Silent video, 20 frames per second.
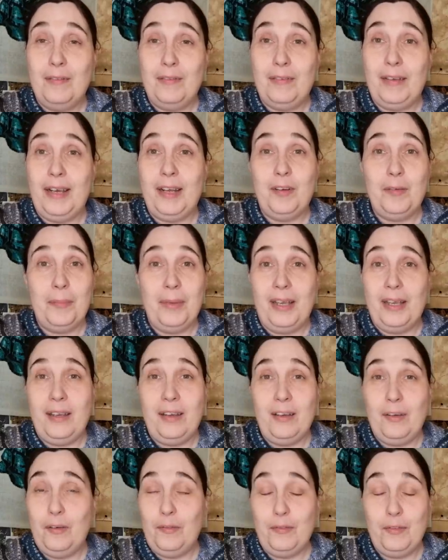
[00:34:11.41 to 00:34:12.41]
flight
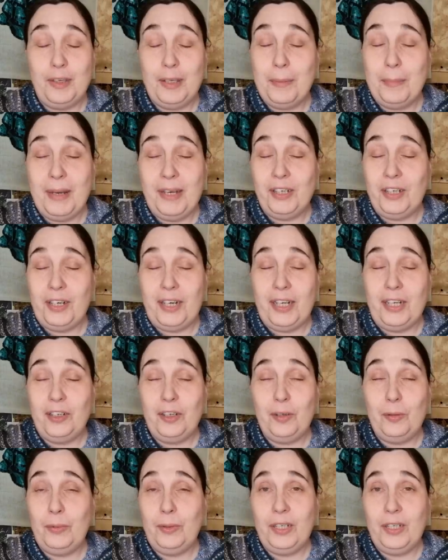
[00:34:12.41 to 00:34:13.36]
of imagination,